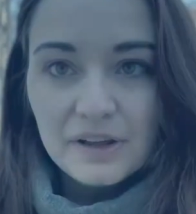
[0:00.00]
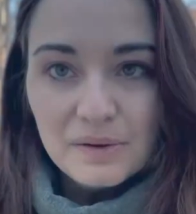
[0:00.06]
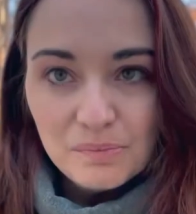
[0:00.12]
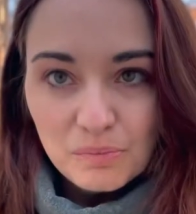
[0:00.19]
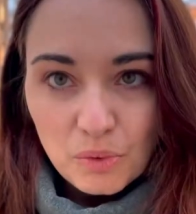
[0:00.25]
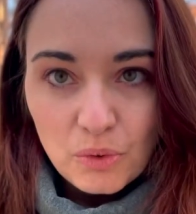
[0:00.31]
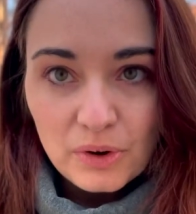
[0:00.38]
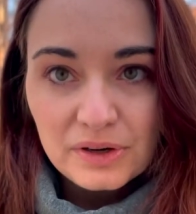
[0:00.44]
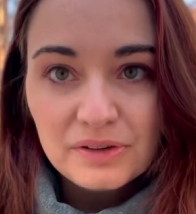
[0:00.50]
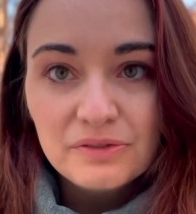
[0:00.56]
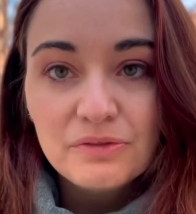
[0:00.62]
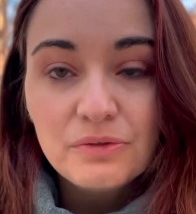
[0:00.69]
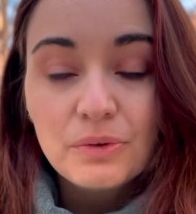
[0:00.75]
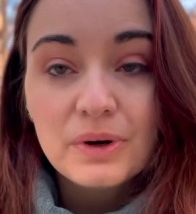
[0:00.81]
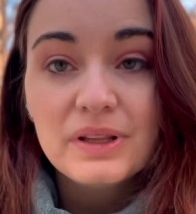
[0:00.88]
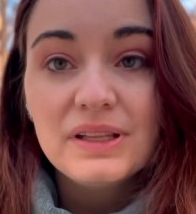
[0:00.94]
important
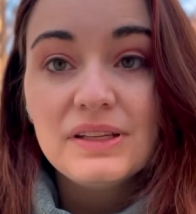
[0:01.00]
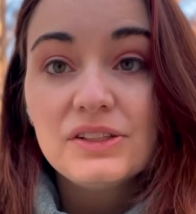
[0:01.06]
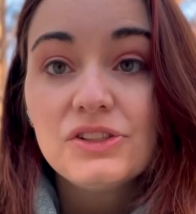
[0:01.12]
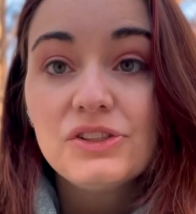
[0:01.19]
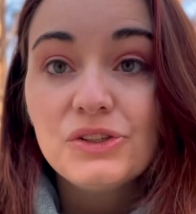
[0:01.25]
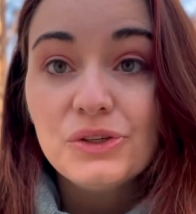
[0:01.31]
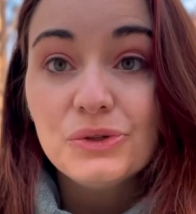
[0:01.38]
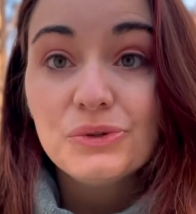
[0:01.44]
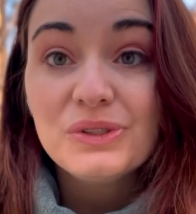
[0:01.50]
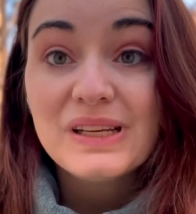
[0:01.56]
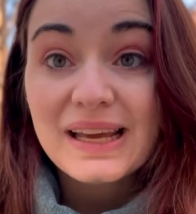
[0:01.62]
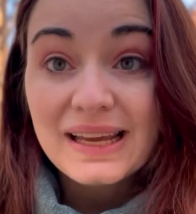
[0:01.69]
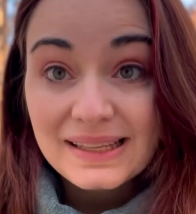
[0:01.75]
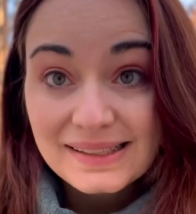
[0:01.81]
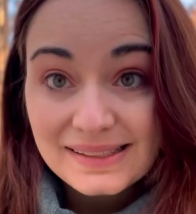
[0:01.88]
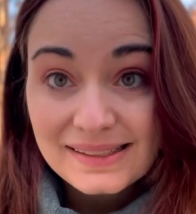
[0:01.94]
for these two
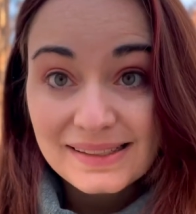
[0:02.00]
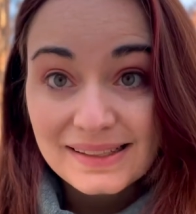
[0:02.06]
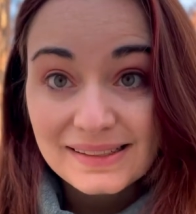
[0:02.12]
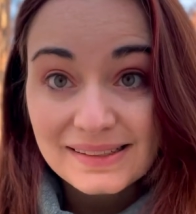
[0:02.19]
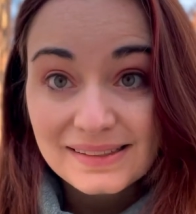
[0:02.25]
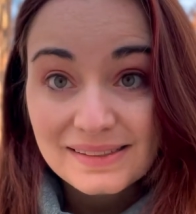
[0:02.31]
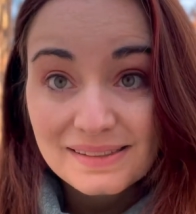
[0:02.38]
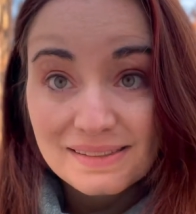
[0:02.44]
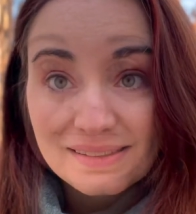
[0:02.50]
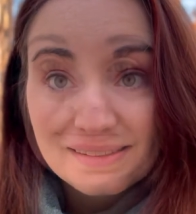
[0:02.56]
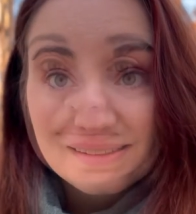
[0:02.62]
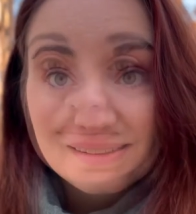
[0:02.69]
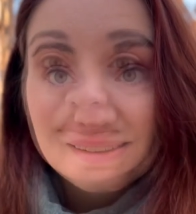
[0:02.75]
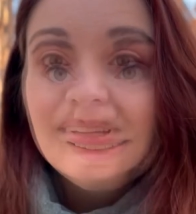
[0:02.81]
tenses.